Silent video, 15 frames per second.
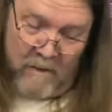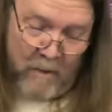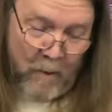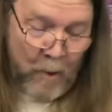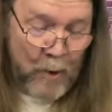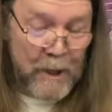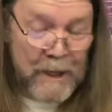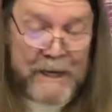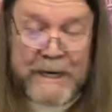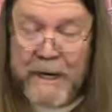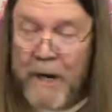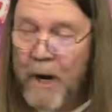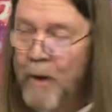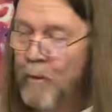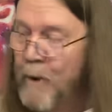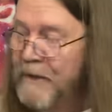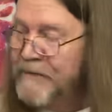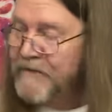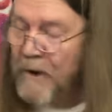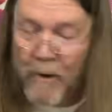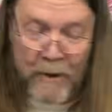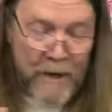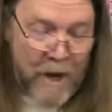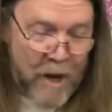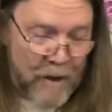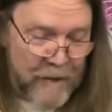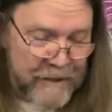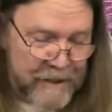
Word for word: Or Leo, what's going on